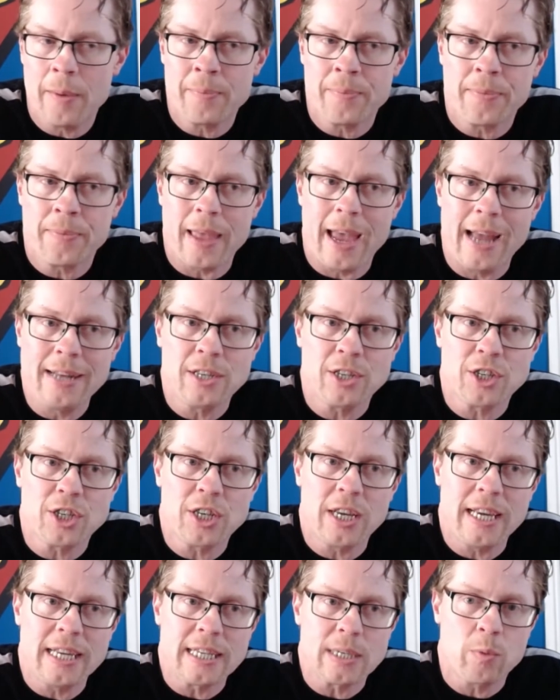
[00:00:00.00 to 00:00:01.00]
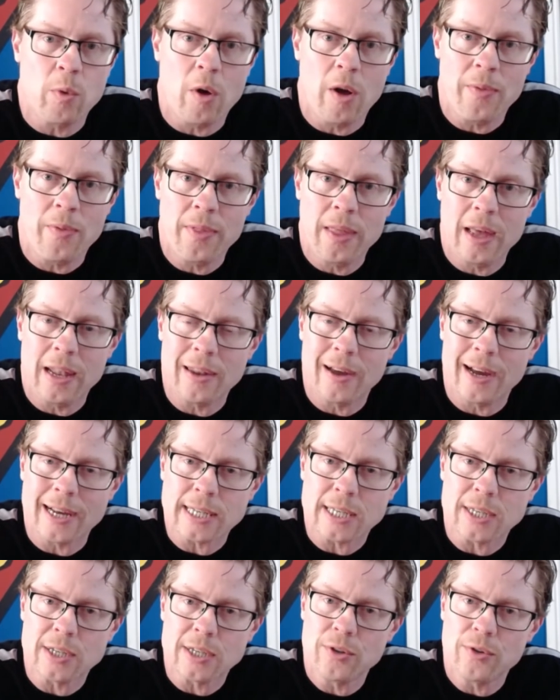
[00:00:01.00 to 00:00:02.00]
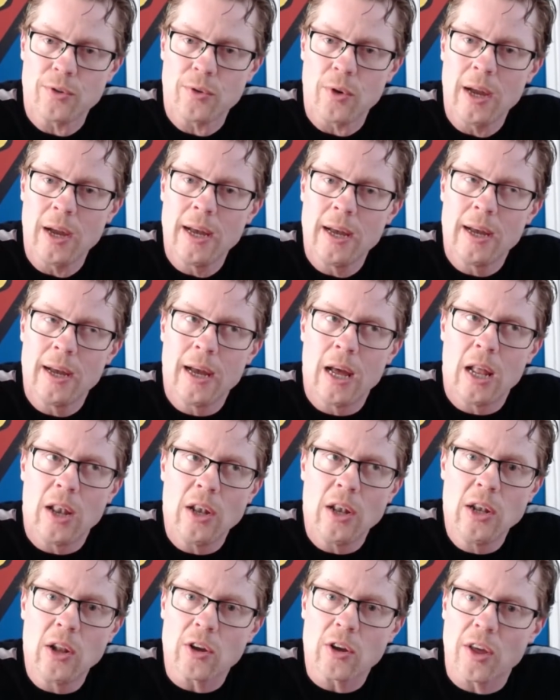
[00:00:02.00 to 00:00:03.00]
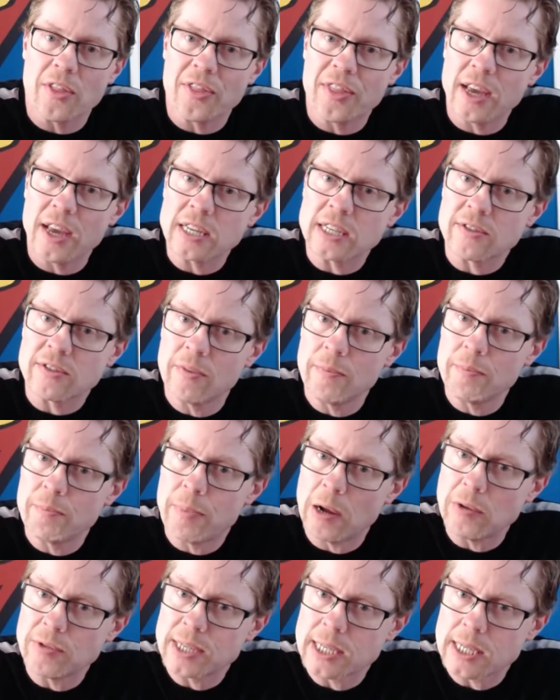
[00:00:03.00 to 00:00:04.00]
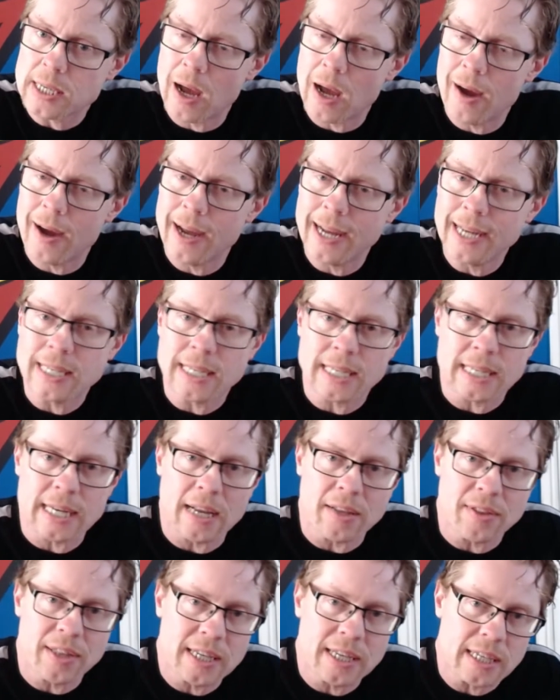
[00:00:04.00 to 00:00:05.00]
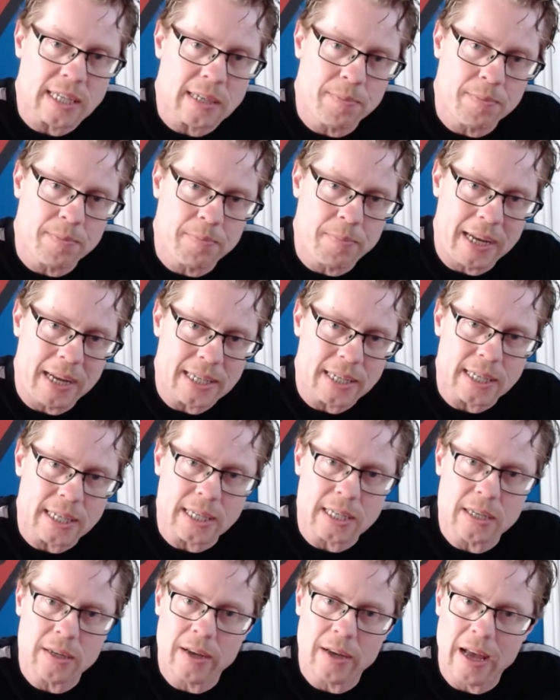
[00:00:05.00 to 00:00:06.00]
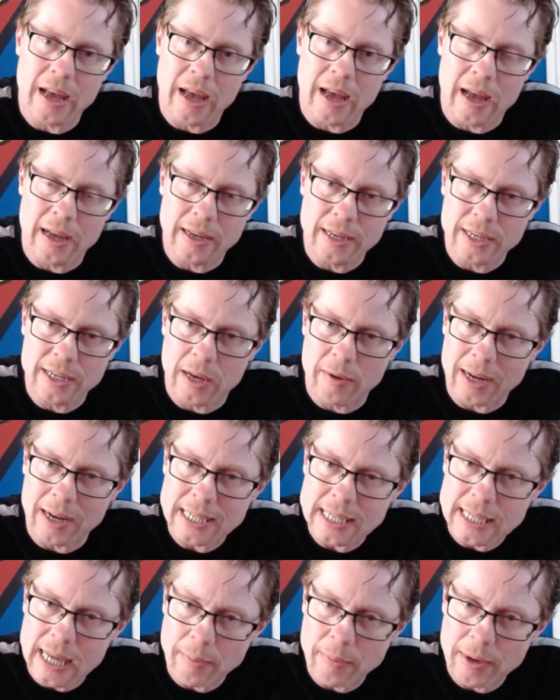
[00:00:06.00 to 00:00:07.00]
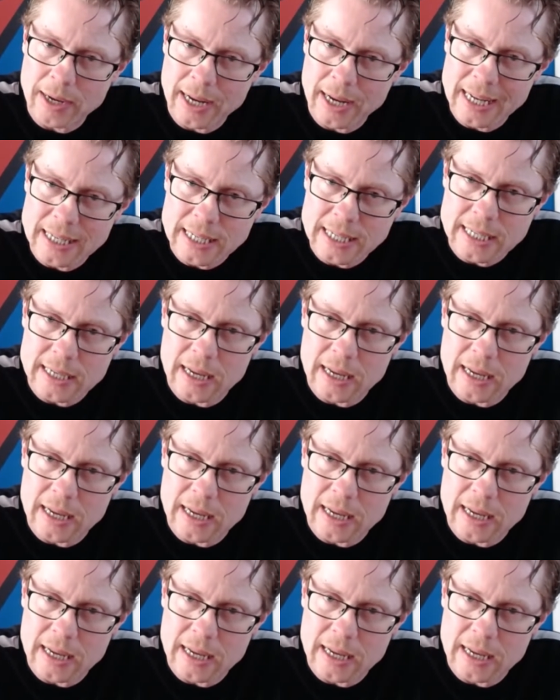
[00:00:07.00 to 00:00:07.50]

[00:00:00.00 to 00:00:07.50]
energy is one that likes to look at things from both sides, take things to bits to, you know, examine it,